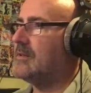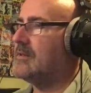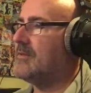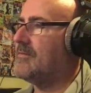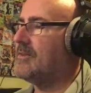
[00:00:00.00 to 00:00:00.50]

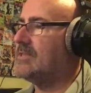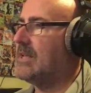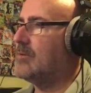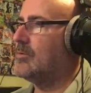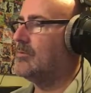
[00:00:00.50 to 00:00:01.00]
It never is
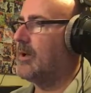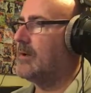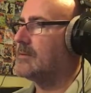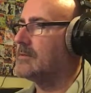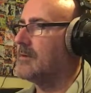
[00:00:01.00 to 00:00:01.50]
equal
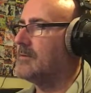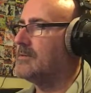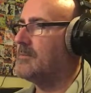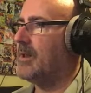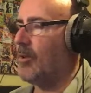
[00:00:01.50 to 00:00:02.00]
parts, though,
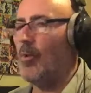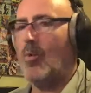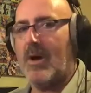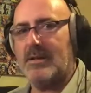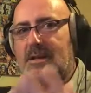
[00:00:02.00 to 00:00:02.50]
is it? But it
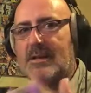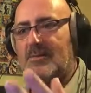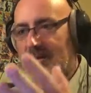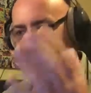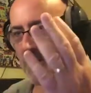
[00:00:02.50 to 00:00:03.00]
always ends...
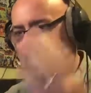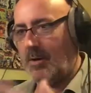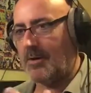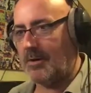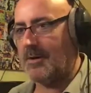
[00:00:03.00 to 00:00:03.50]
It doesn't matter
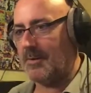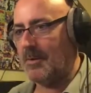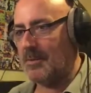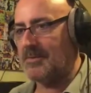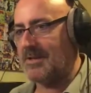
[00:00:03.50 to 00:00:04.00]
what you do.
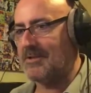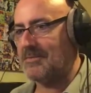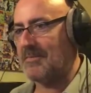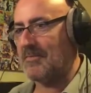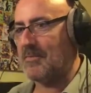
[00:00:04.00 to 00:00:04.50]
It always ends
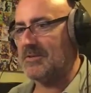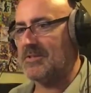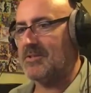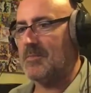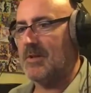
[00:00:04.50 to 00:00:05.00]
up at
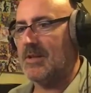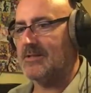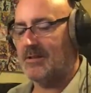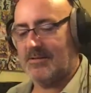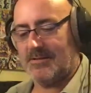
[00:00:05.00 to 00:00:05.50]
42
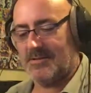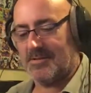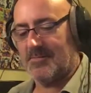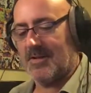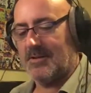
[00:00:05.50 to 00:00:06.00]
minutes. I think there's
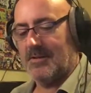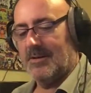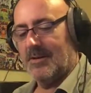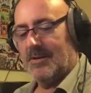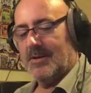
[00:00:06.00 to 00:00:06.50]
something
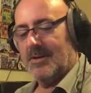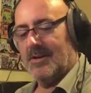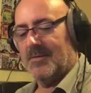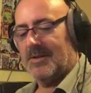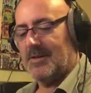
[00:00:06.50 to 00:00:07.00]

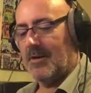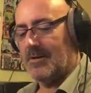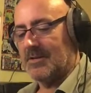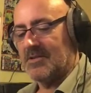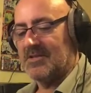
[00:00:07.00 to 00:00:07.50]
a bit
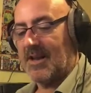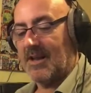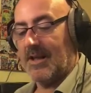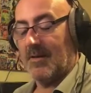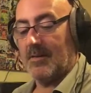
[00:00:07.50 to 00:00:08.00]
dark and
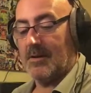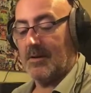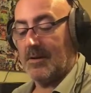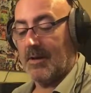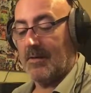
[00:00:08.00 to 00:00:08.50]
satanic going on.
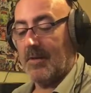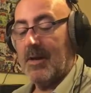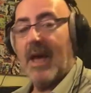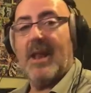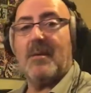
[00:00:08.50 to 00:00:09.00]
I don't know.
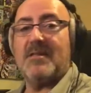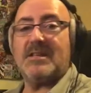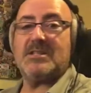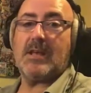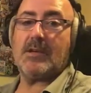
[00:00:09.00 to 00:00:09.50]
Anyway,
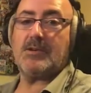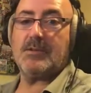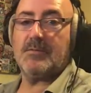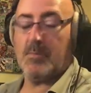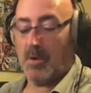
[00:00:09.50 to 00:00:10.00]
this
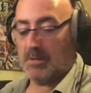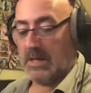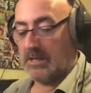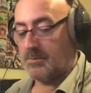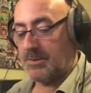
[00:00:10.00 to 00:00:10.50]
section of the
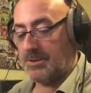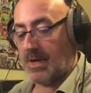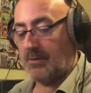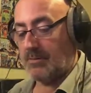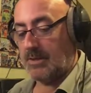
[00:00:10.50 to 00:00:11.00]
podcast, we
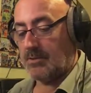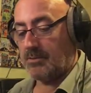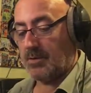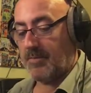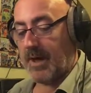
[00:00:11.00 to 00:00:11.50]
generally
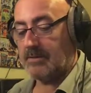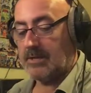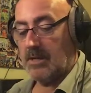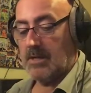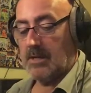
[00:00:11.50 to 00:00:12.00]
talk
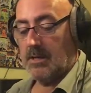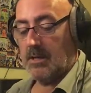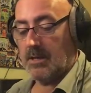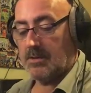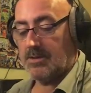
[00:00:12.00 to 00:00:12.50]
about
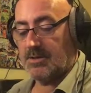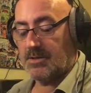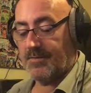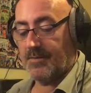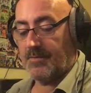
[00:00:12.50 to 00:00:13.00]
the
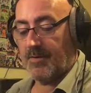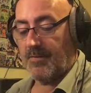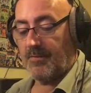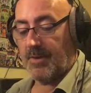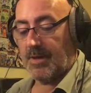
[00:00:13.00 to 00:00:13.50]
stuff that
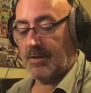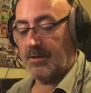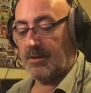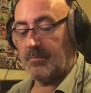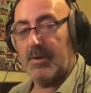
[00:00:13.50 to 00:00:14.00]
we've
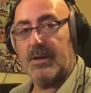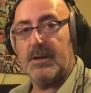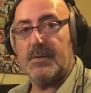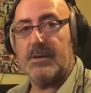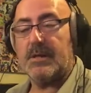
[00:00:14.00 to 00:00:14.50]
been
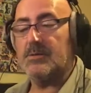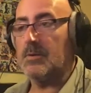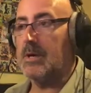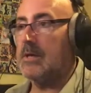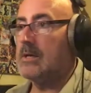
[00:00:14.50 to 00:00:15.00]
doing this
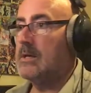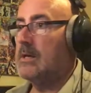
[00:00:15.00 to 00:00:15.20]
week.